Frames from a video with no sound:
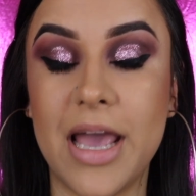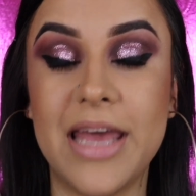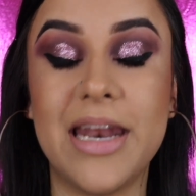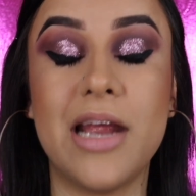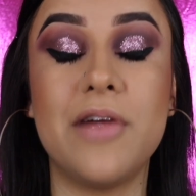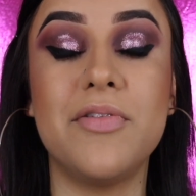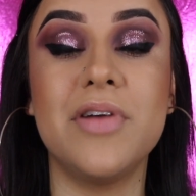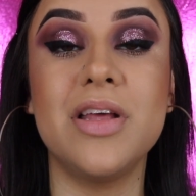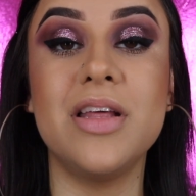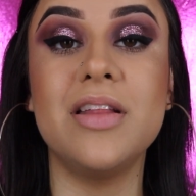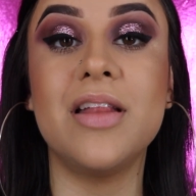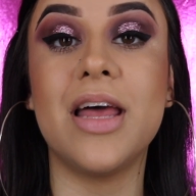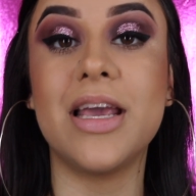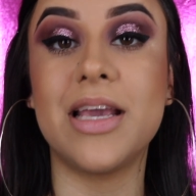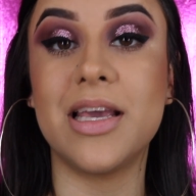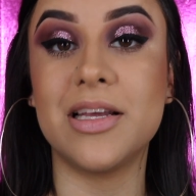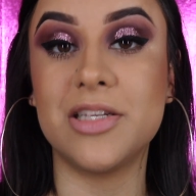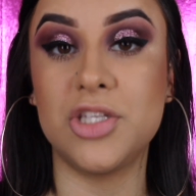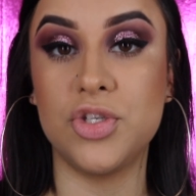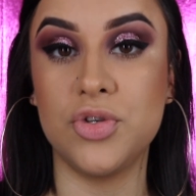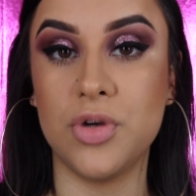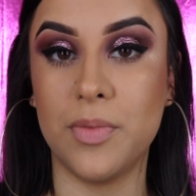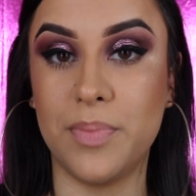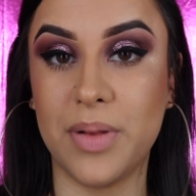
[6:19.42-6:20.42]
and I really like
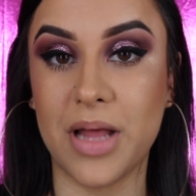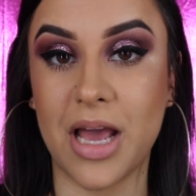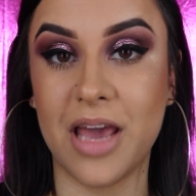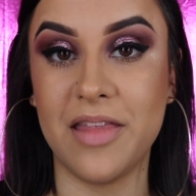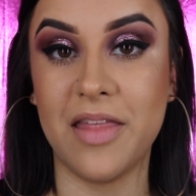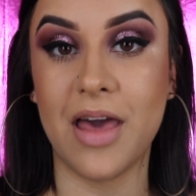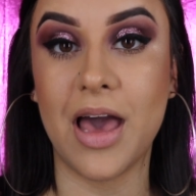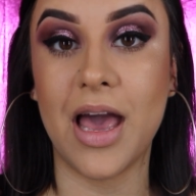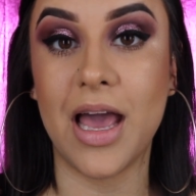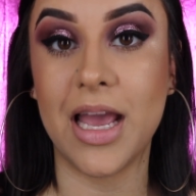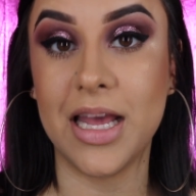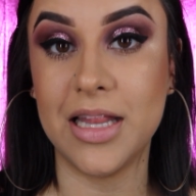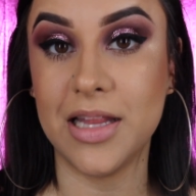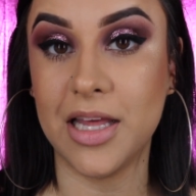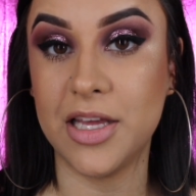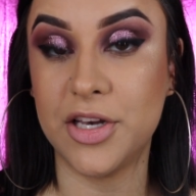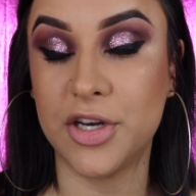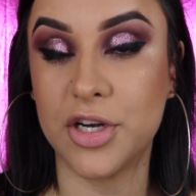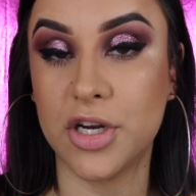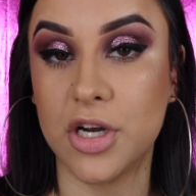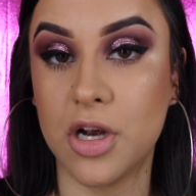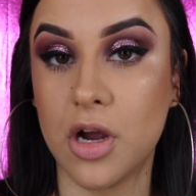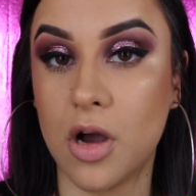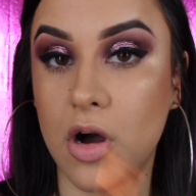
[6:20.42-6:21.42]
it to apply the
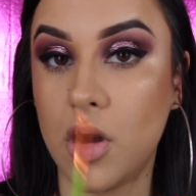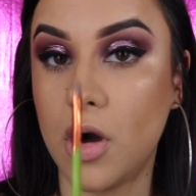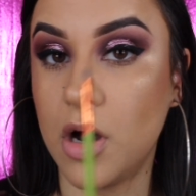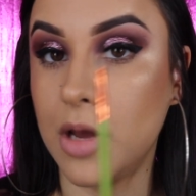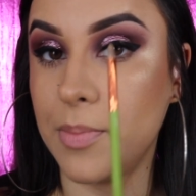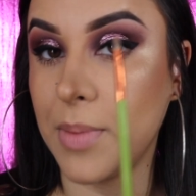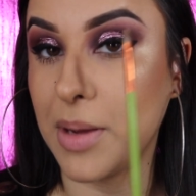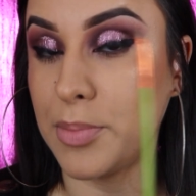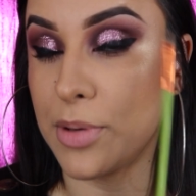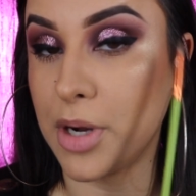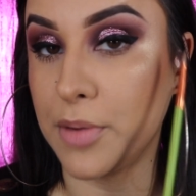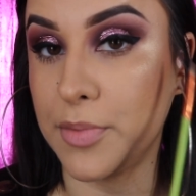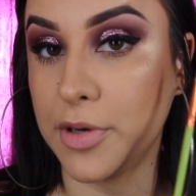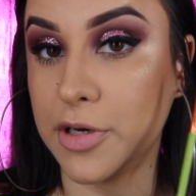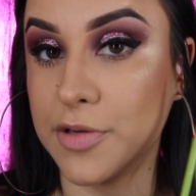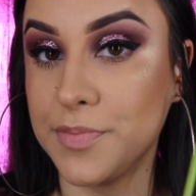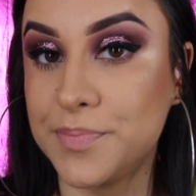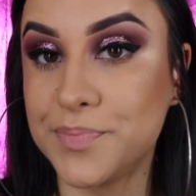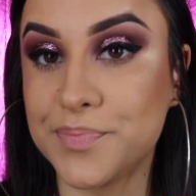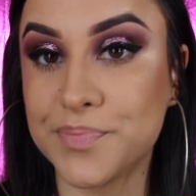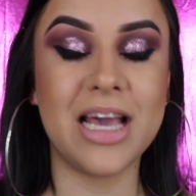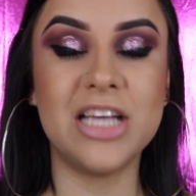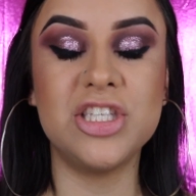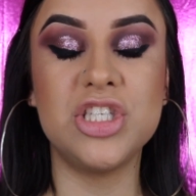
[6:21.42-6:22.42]
highlighter on my brow
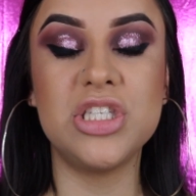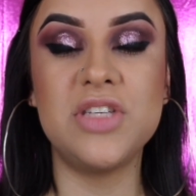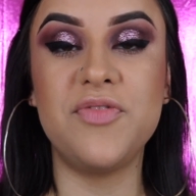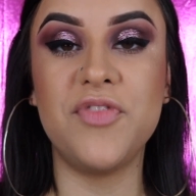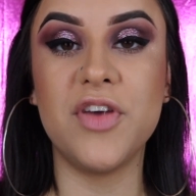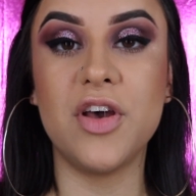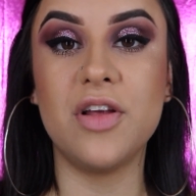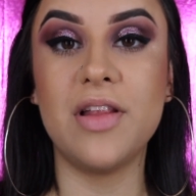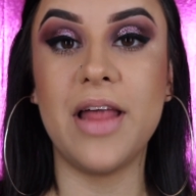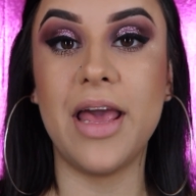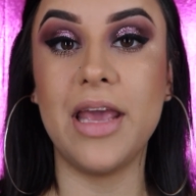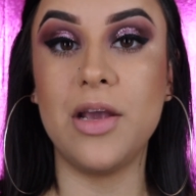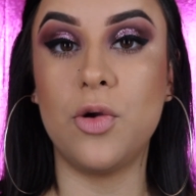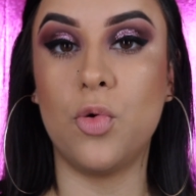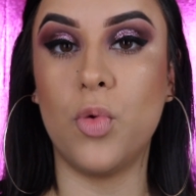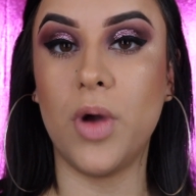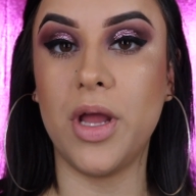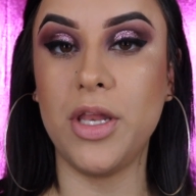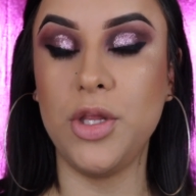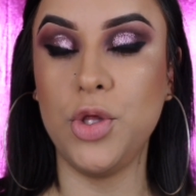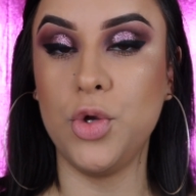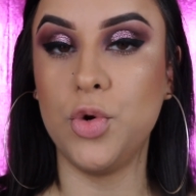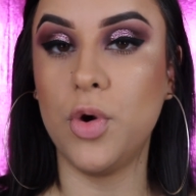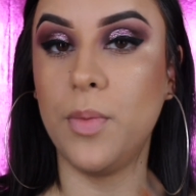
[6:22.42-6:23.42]
bone. I just feel like
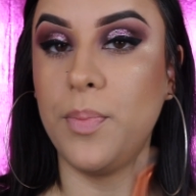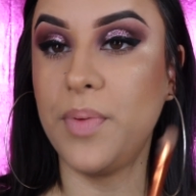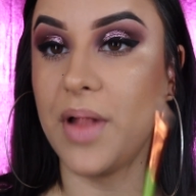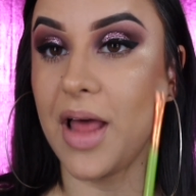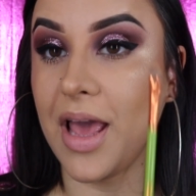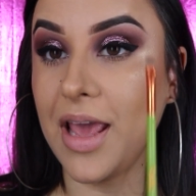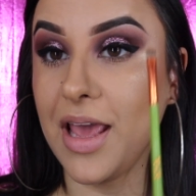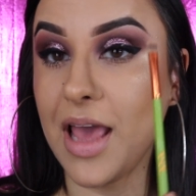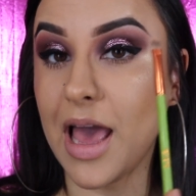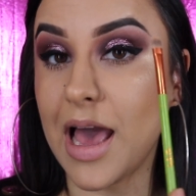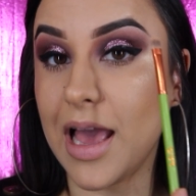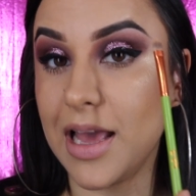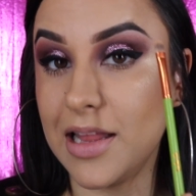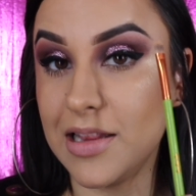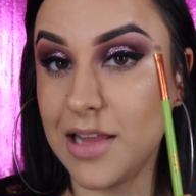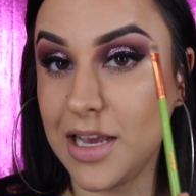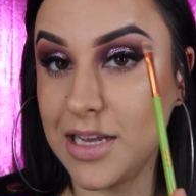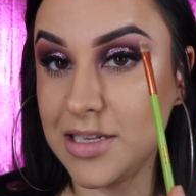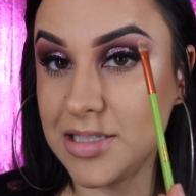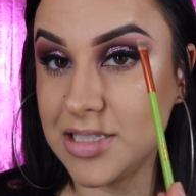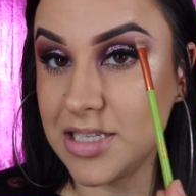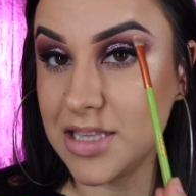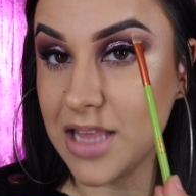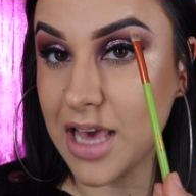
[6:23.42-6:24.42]
when you apply
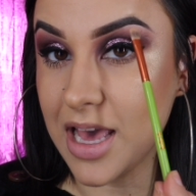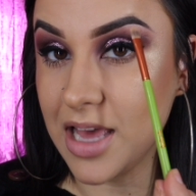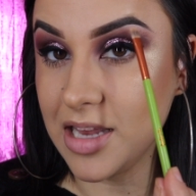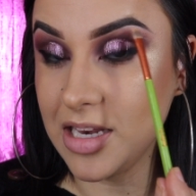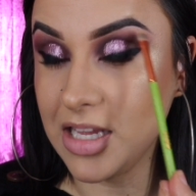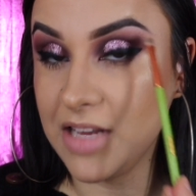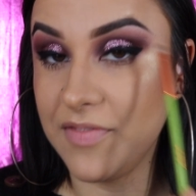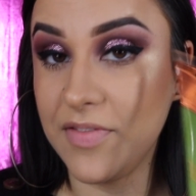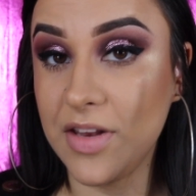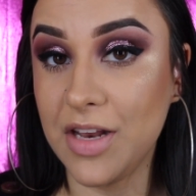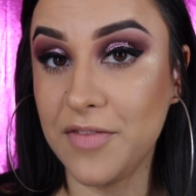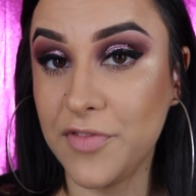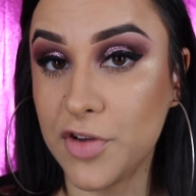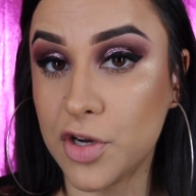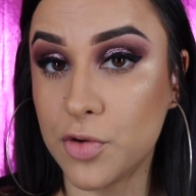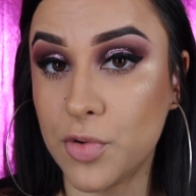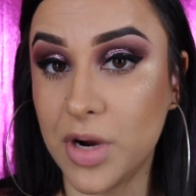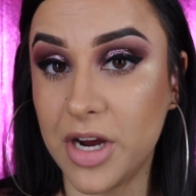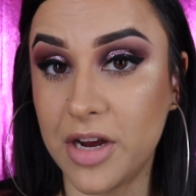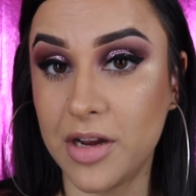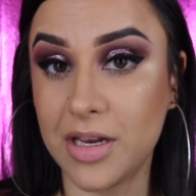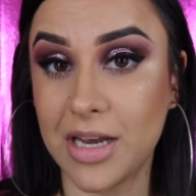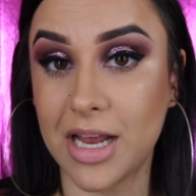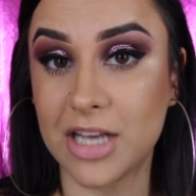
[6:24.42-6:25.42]
highlight to that, even if you're
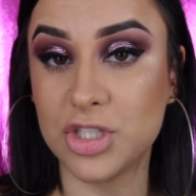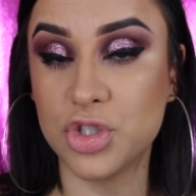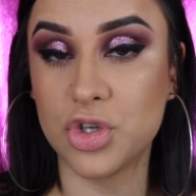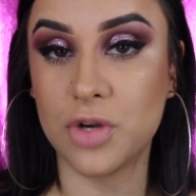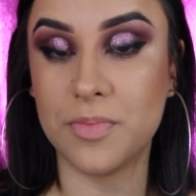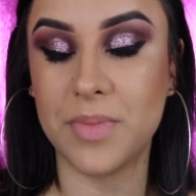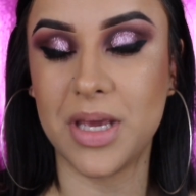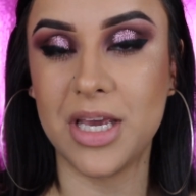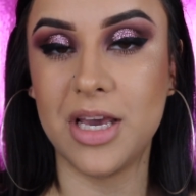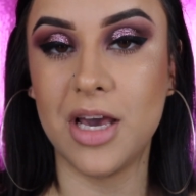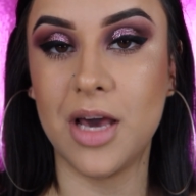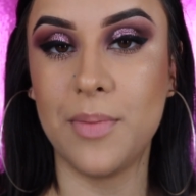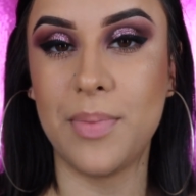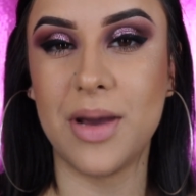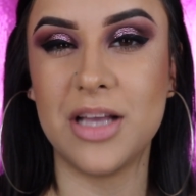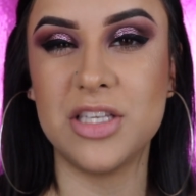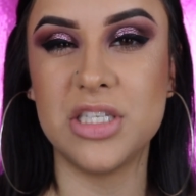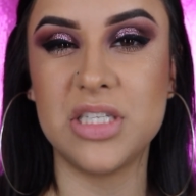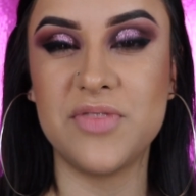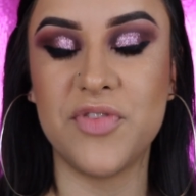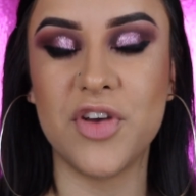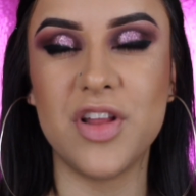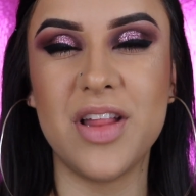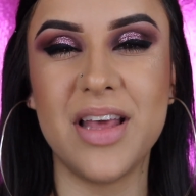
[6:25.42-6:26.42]
wearing natural makeup, I
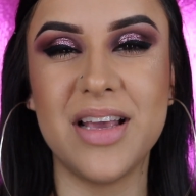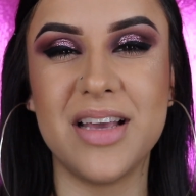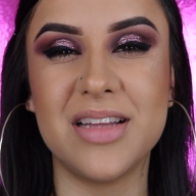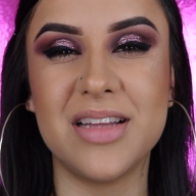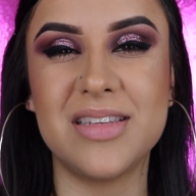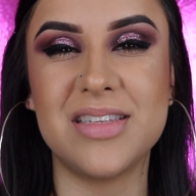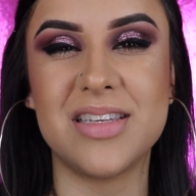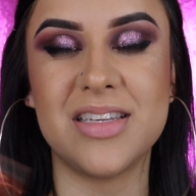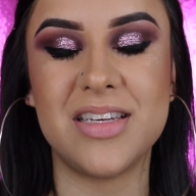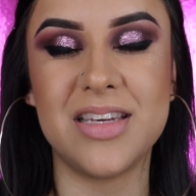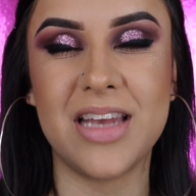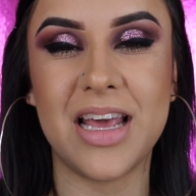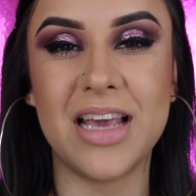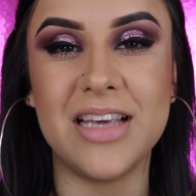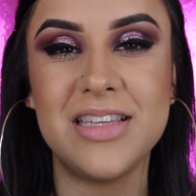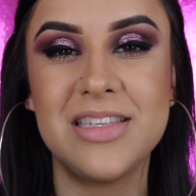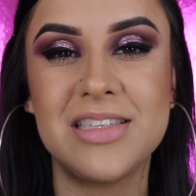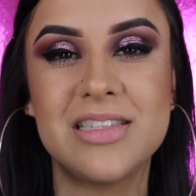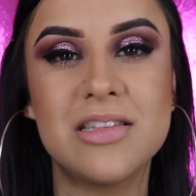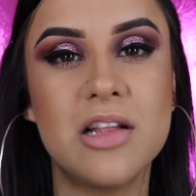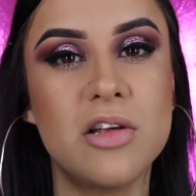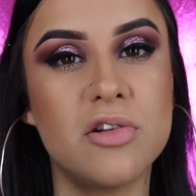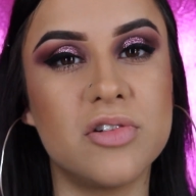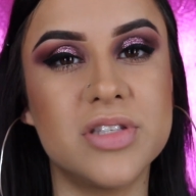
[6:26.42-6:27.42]
just feel like it's a
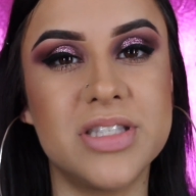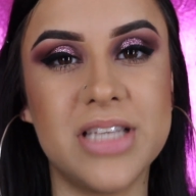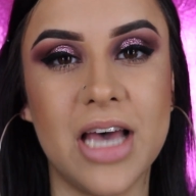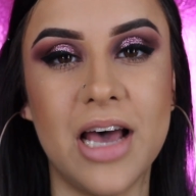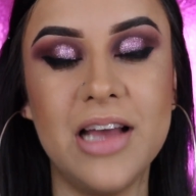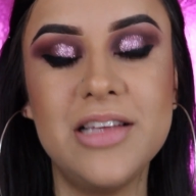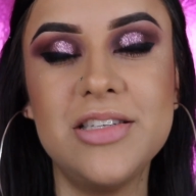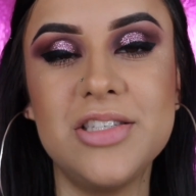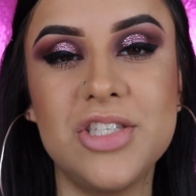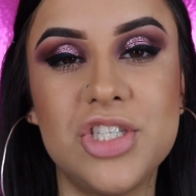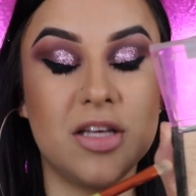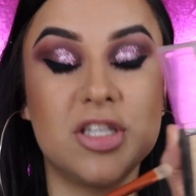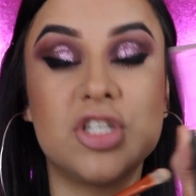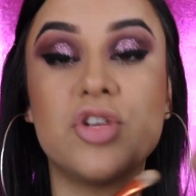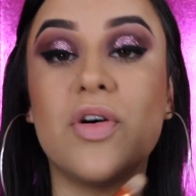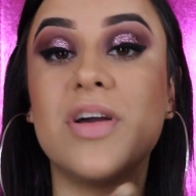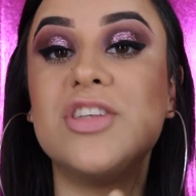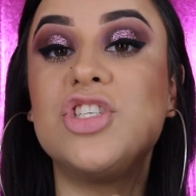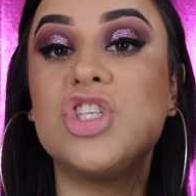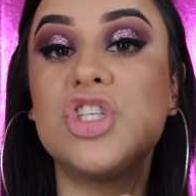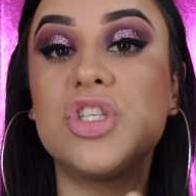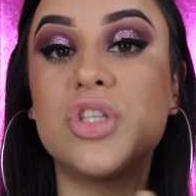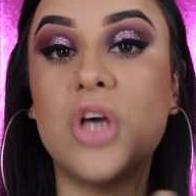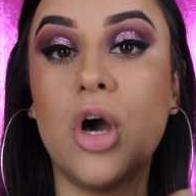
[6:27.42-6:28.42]
nice little touch. So I
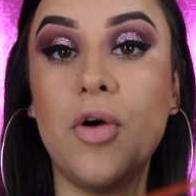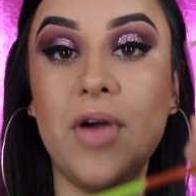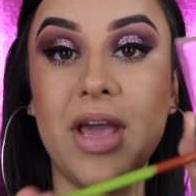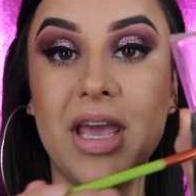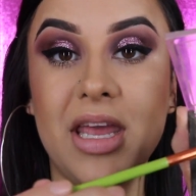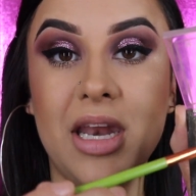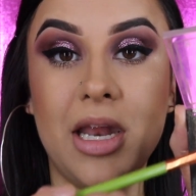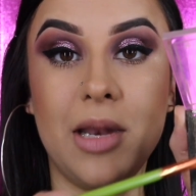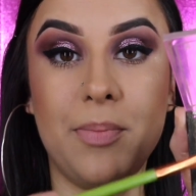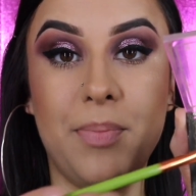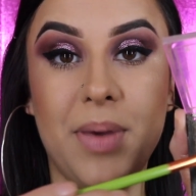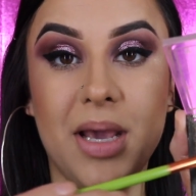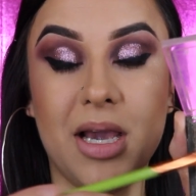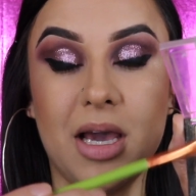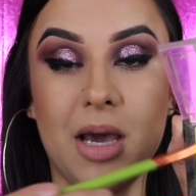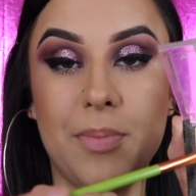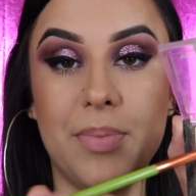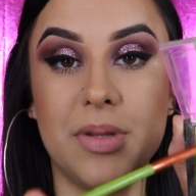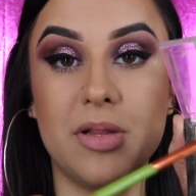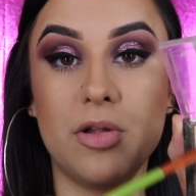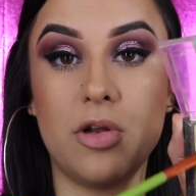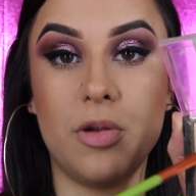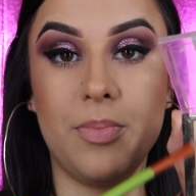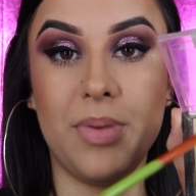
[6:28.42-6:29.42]
just go in and pick up
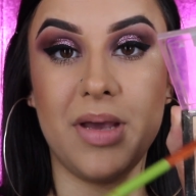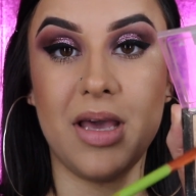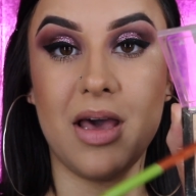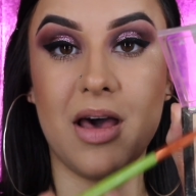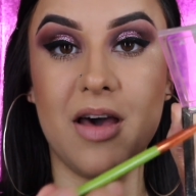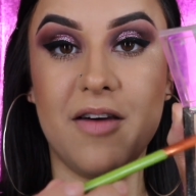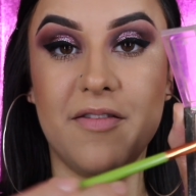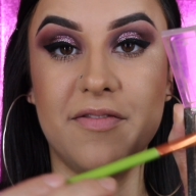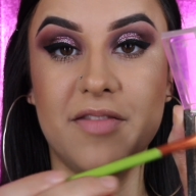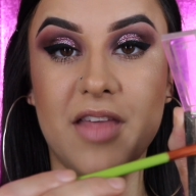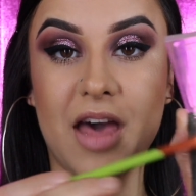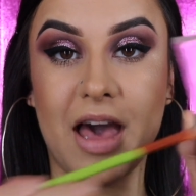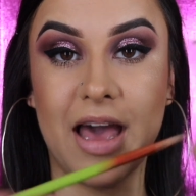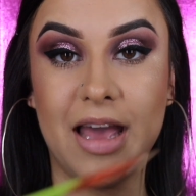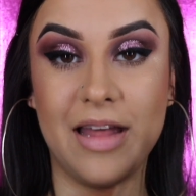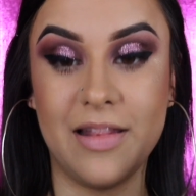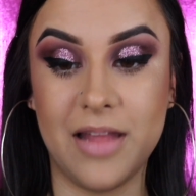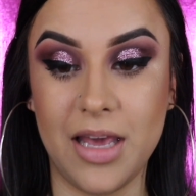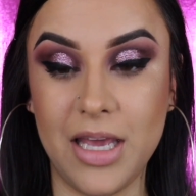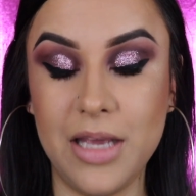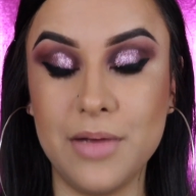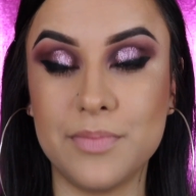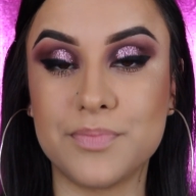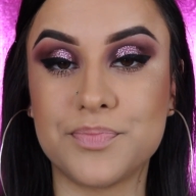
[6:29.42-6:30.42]
a little bit of the
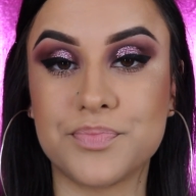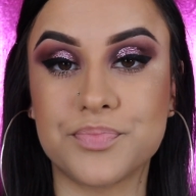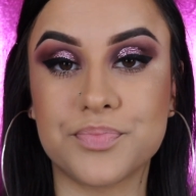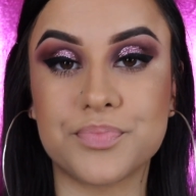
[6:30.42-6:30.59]
highlight.